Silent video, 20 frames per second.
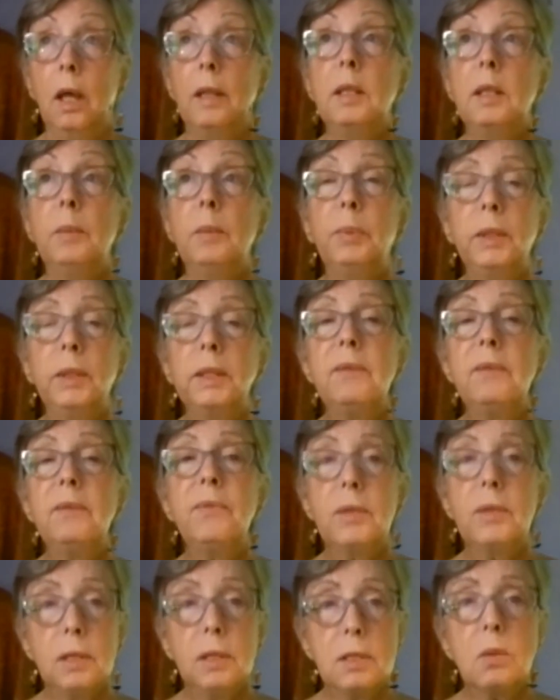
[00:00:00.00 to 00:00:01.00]
The belief
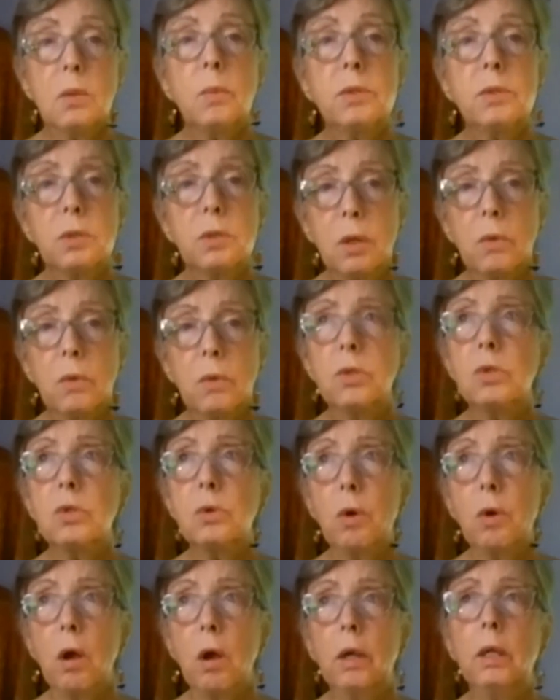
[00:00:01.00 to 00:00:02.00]
in this was so
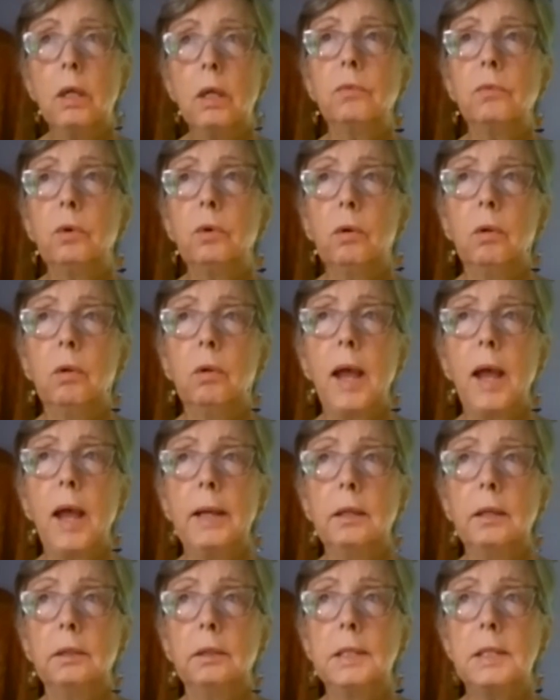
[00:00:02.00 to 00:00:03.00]
strong in rural
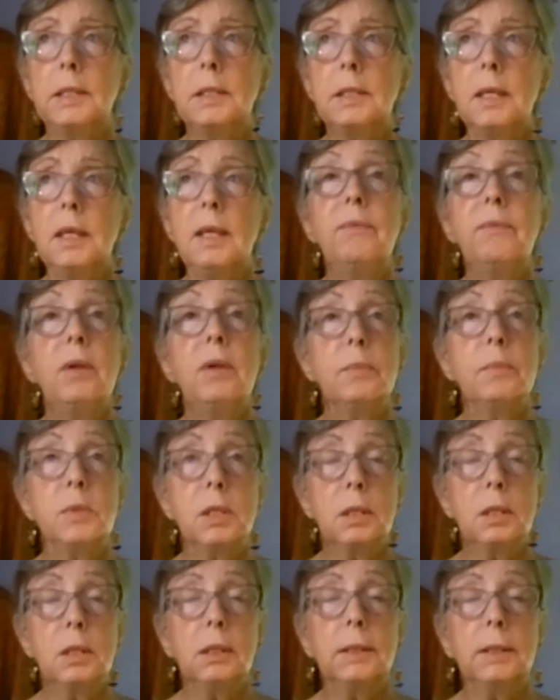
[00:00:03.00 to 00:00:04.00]
Ireland, even up to
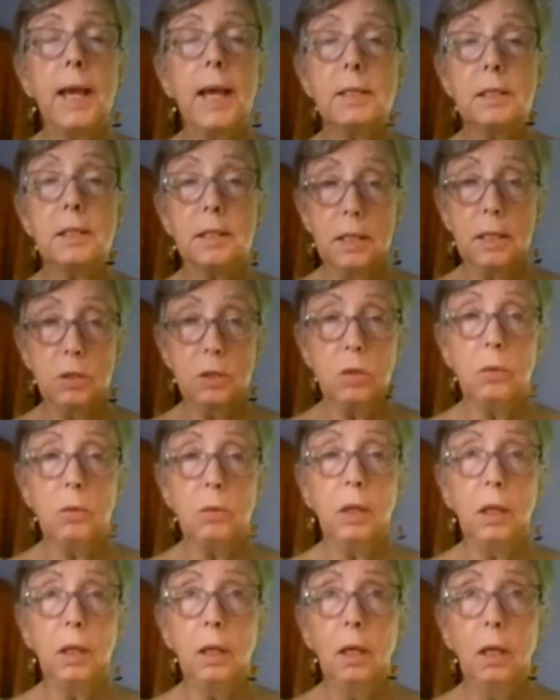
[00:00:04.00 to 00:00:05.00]
the last
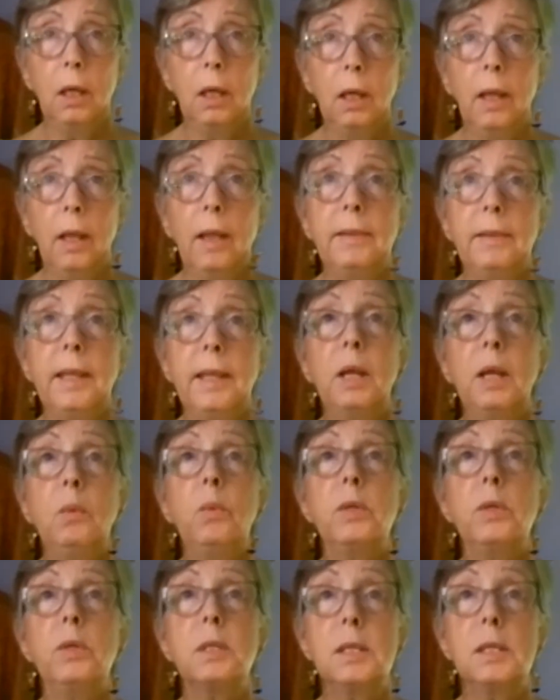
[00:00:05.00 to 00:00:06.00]
century, that it
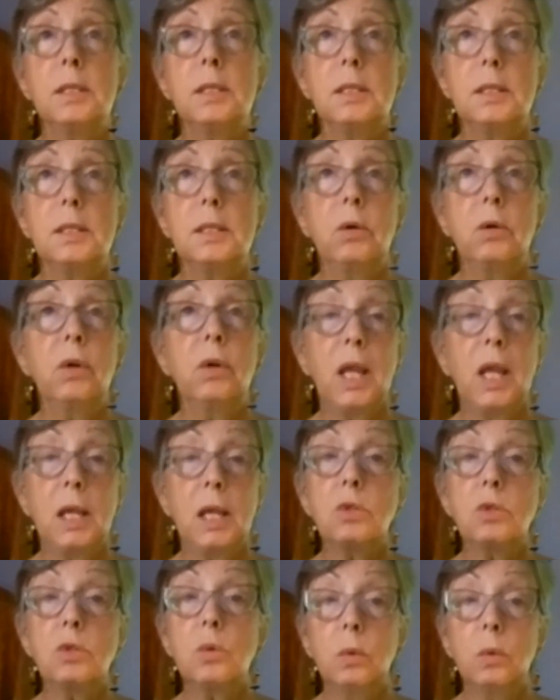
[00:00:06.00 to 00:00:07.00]
was considered
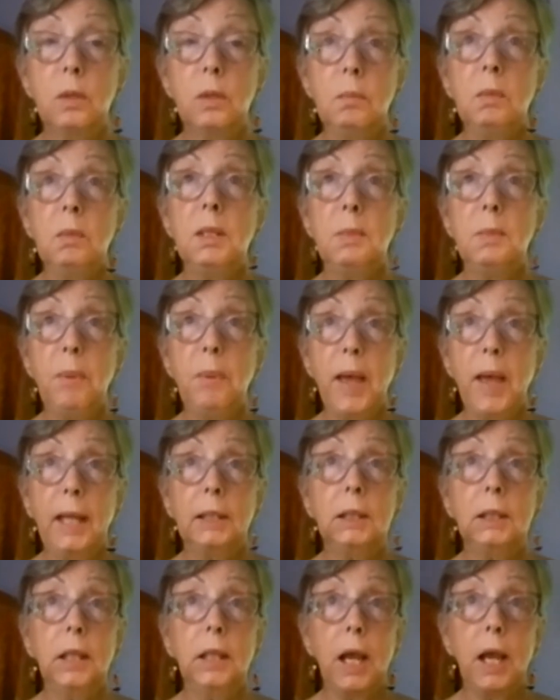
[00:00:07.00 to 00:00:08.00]
extremely
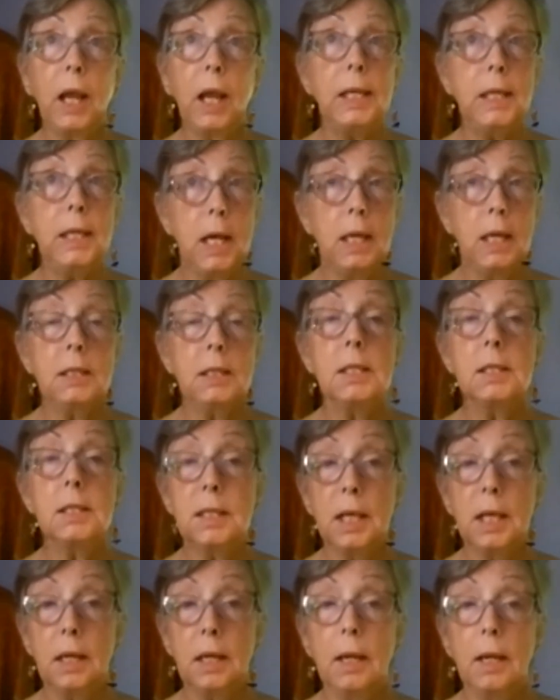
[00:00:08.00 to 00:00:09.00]
bad luck not to
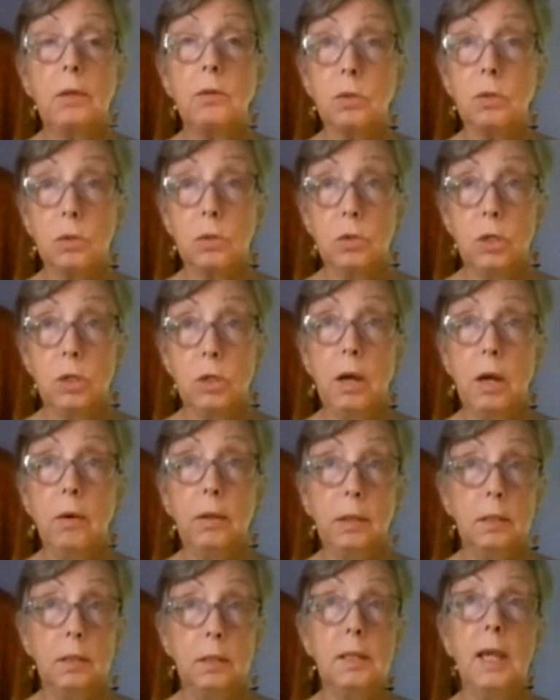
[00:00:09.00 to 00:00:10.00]
set an extra chair
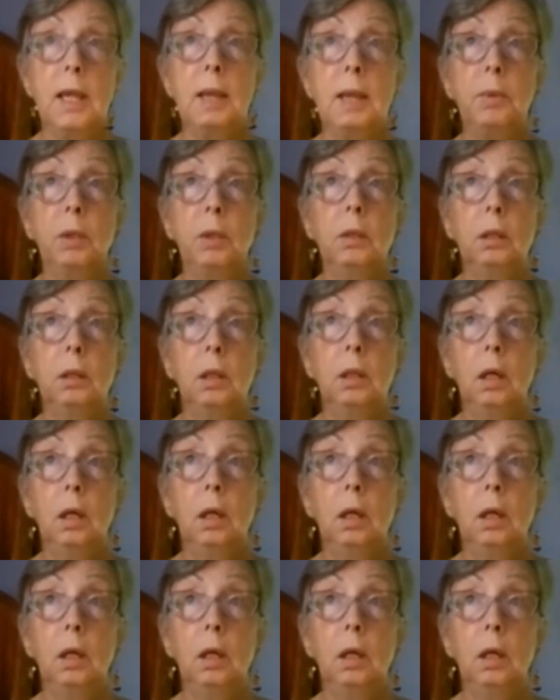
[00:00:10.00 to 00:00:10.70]
at the table,